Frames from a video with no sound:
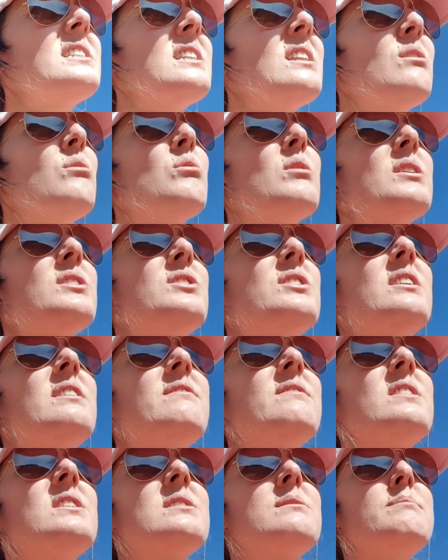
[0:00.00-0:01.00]
the origin
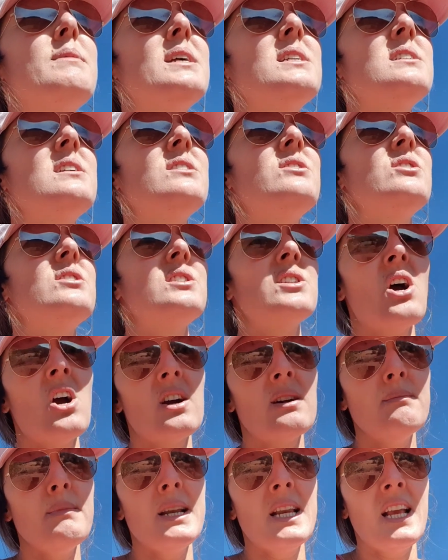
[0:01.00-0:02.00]
of this message is
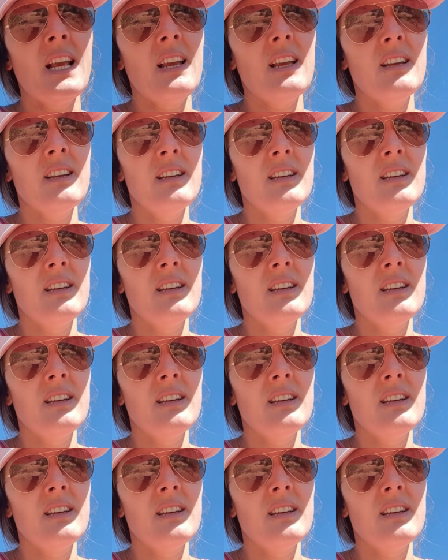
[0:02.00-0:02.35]
harmony,